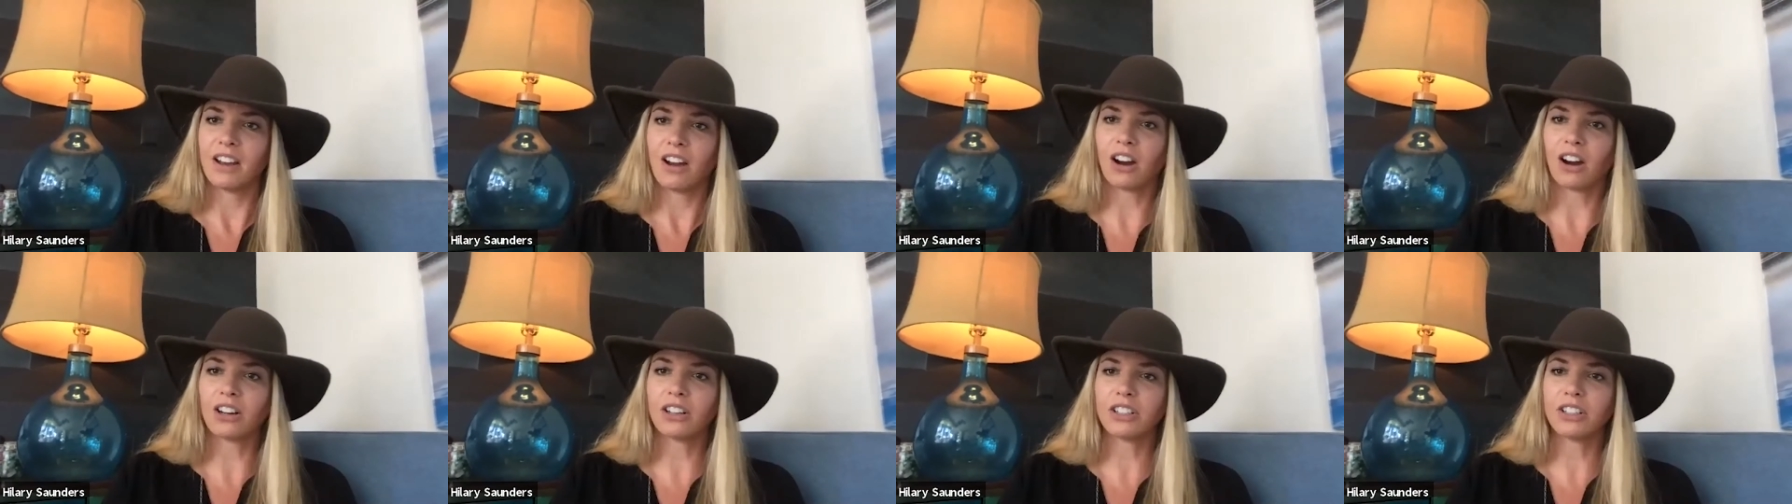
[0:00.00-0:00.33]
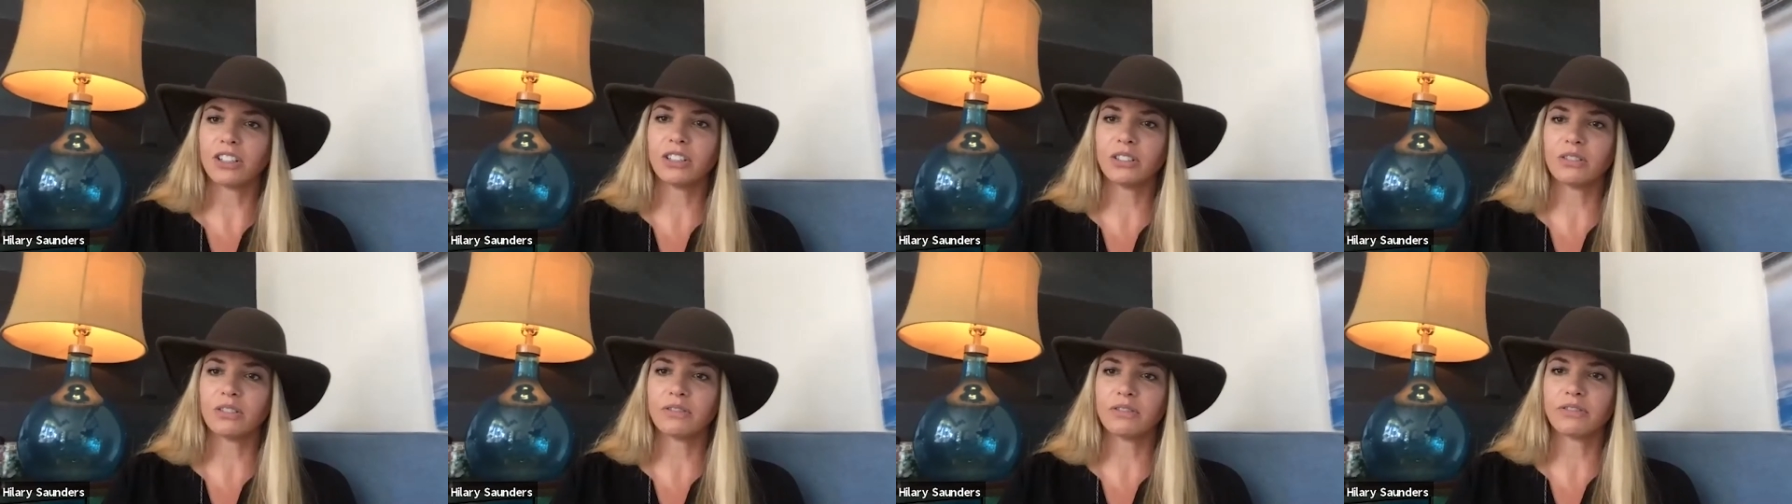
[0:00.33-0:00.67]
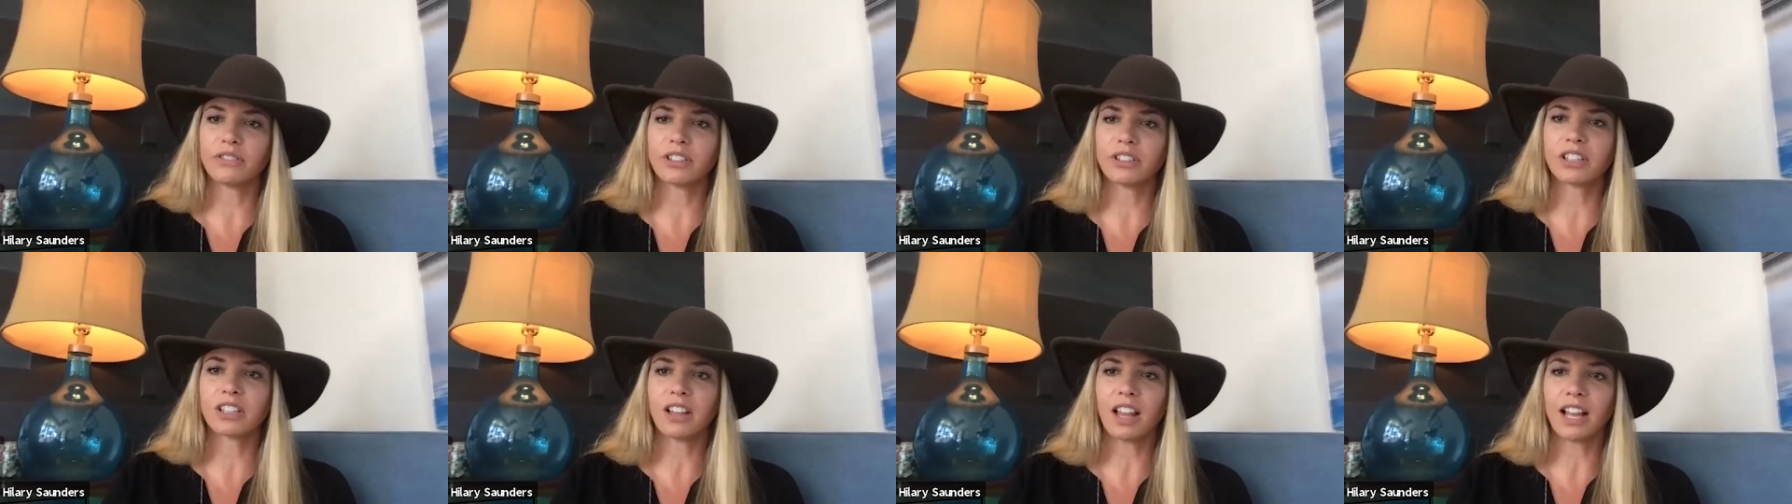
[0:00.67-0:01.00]
Are you,
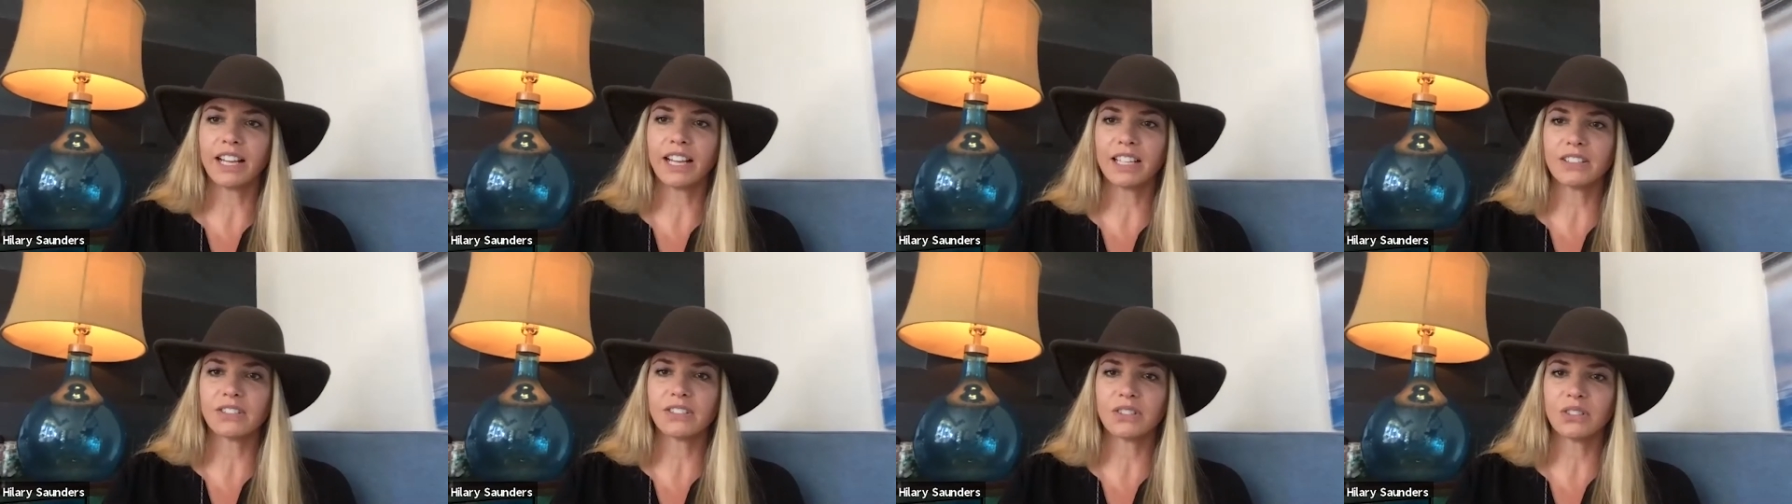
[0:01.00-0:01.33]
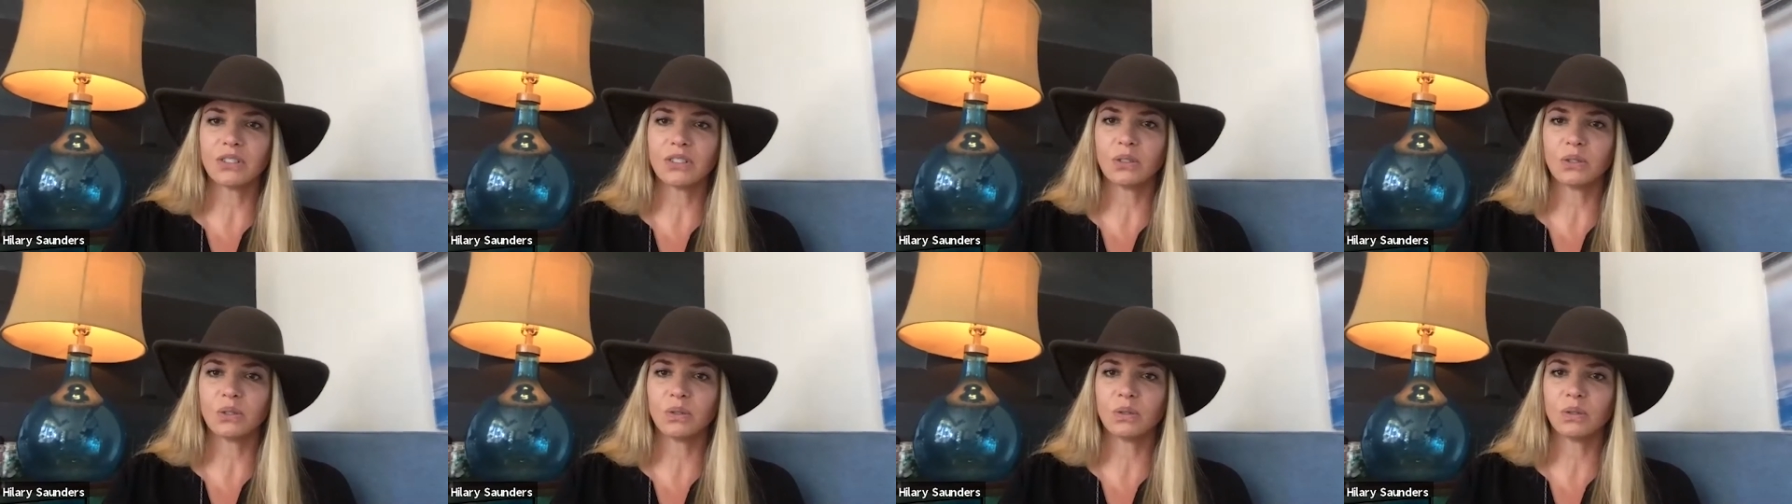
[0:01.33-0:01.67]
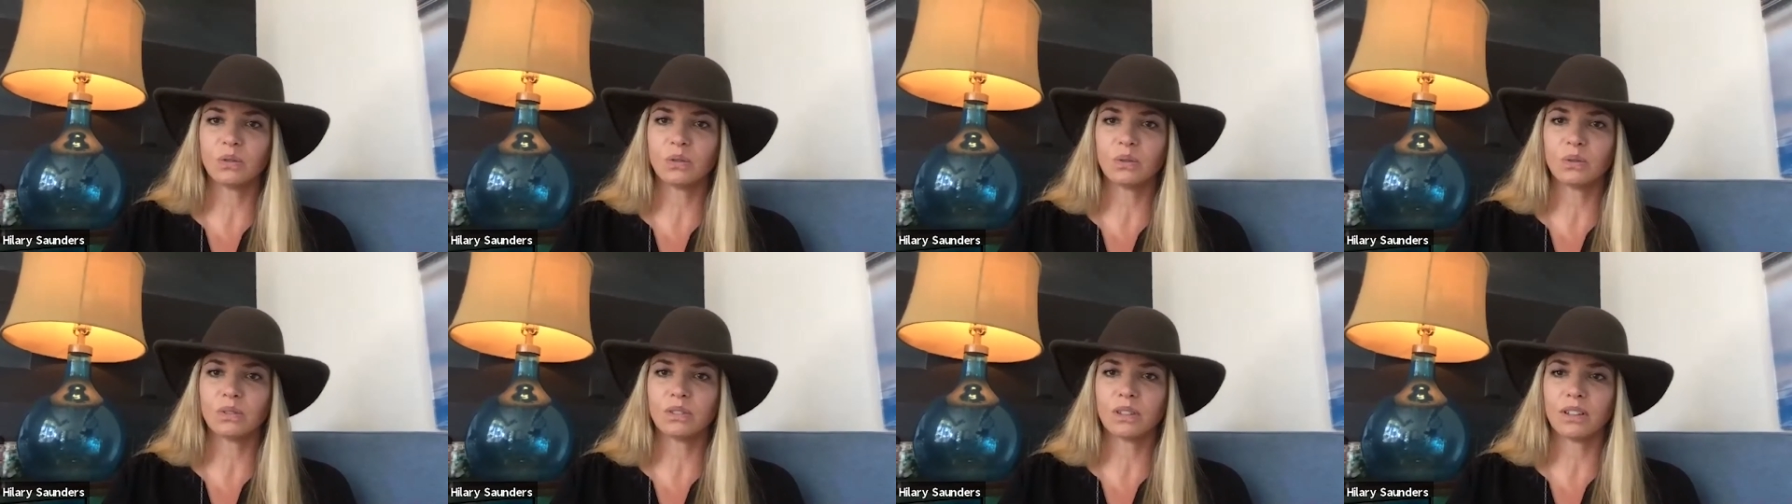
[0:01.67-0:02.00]
for clients
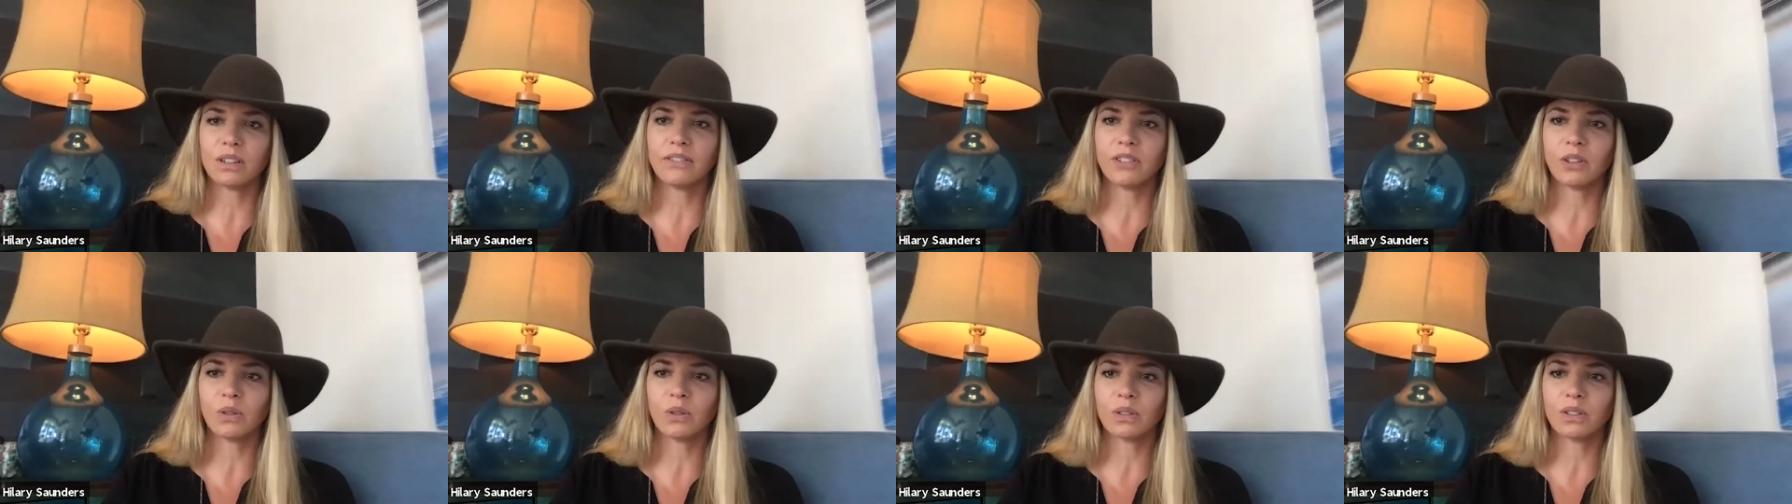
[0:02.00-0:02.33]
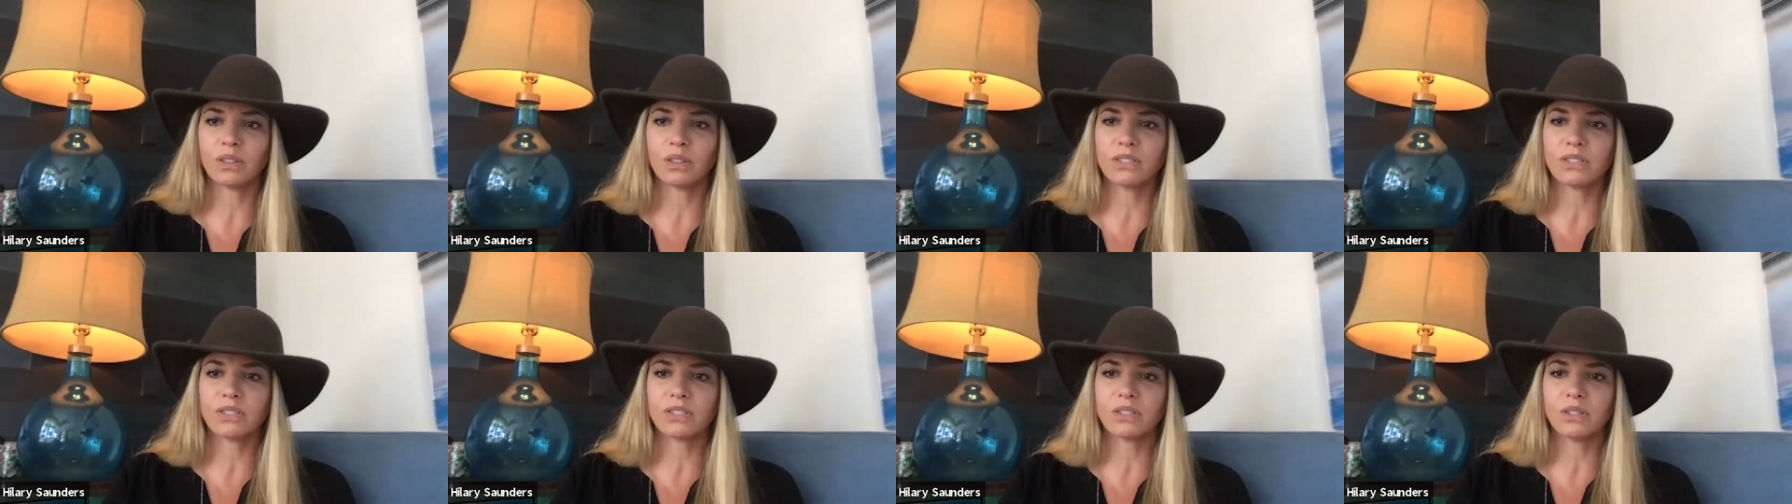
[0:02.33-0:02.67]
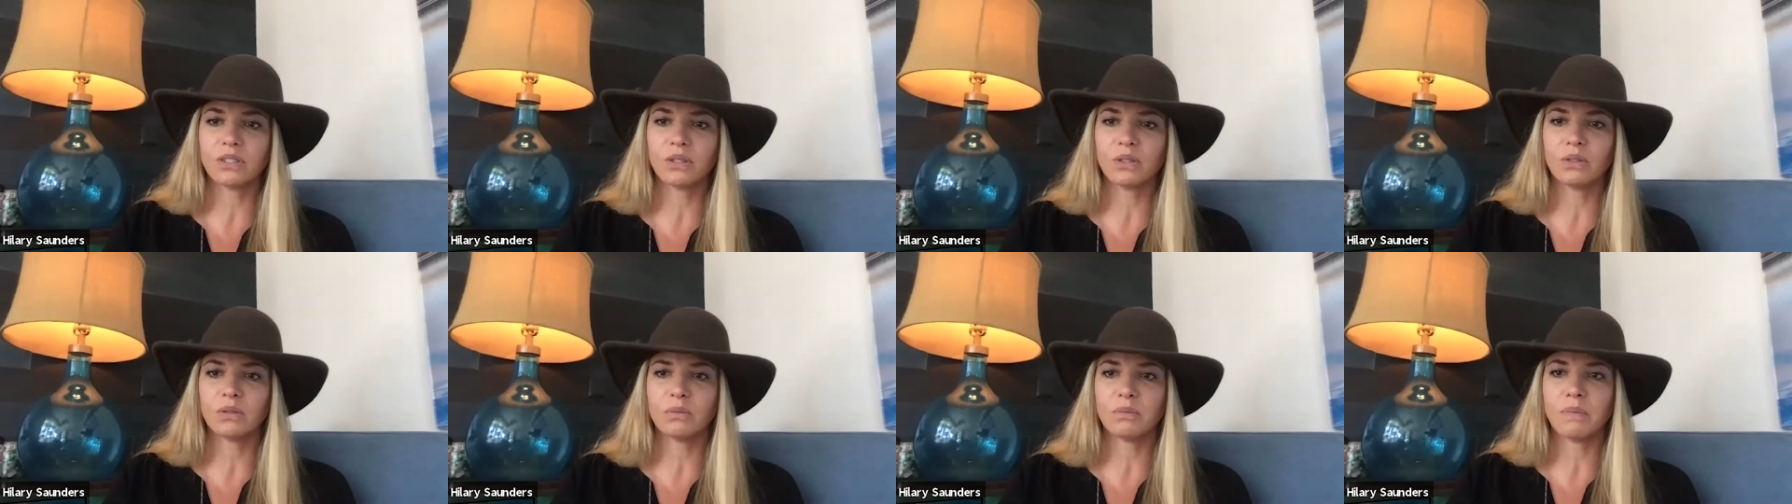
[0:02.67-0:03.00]
of yours who